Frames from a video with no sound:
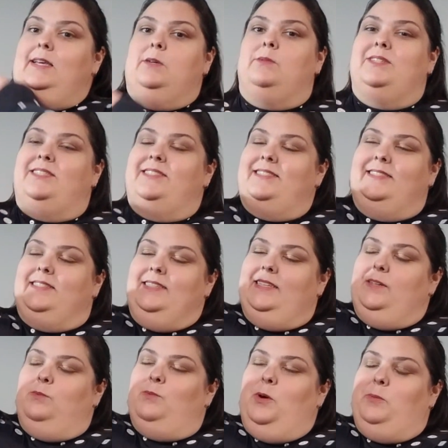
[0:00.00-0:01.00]
which
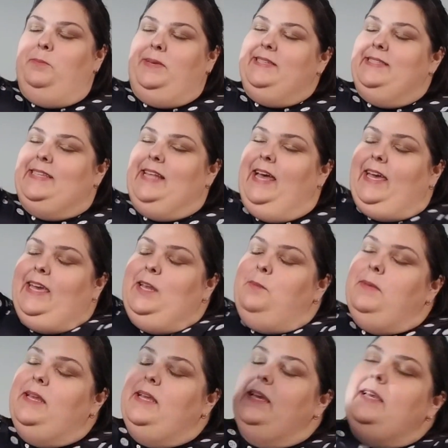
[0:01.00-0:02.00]
won't be slack in
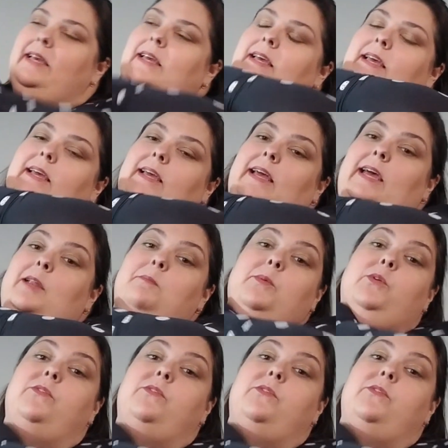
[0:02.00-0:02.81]
a minute, and